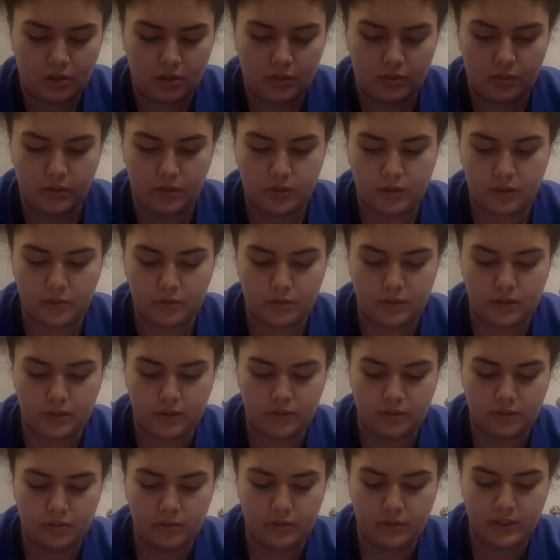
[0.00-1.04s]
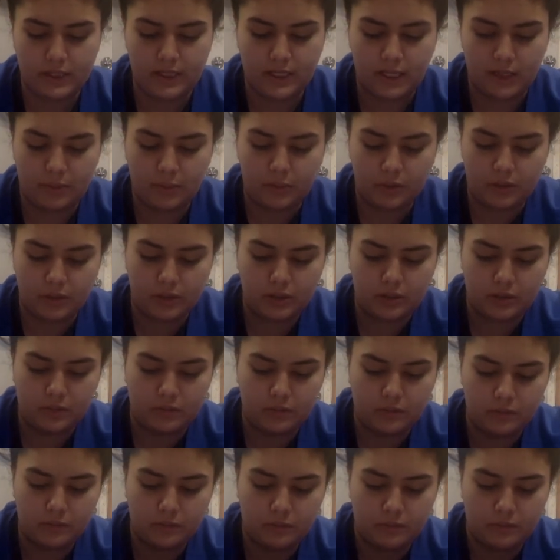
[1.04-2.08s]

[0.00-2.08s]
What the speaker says: We are going to recap our needle.